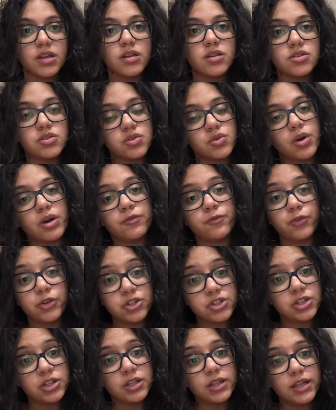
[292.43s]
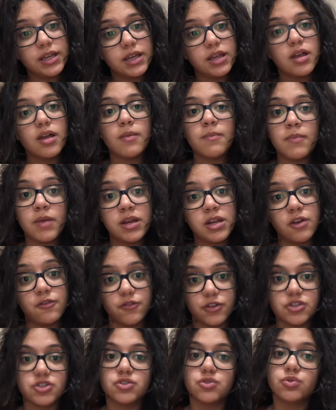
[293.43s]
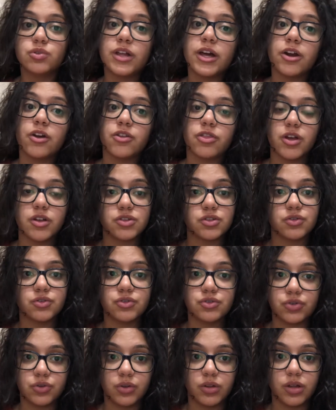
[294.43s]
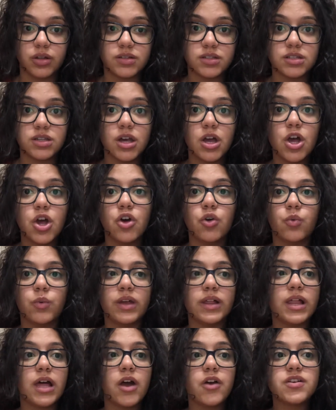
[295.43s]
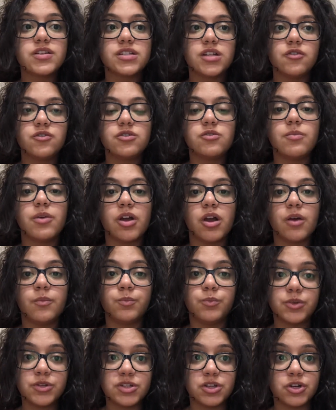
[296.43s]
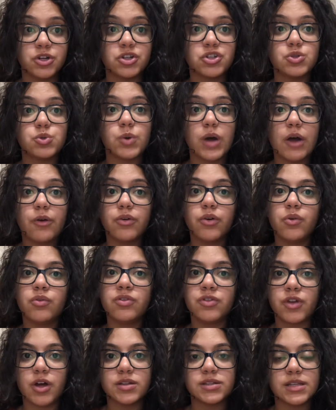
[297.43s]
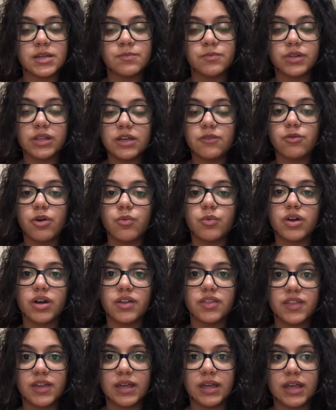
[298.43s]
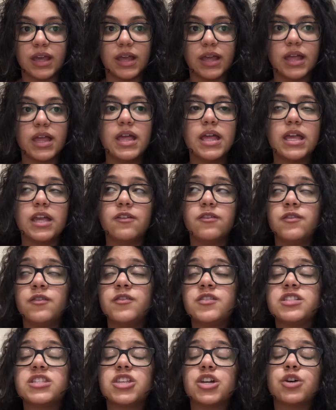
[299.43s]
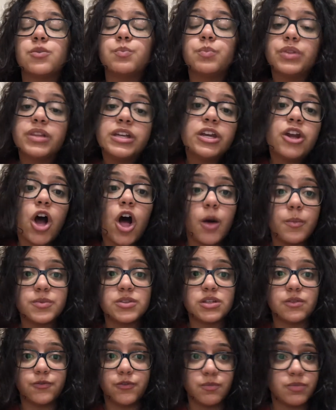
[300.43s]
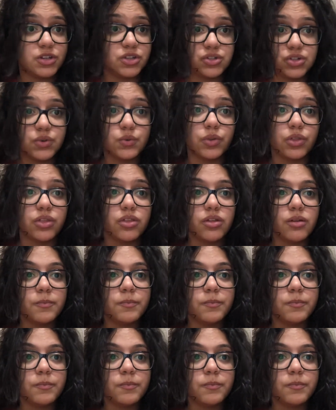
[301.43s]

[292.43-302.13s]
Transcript: So unfortunately, many of us do let our thoughts control us. We allow ourselves to become prisoners to our own thoughts and believe what we are thinking, even if it's the complete opposite from the truth.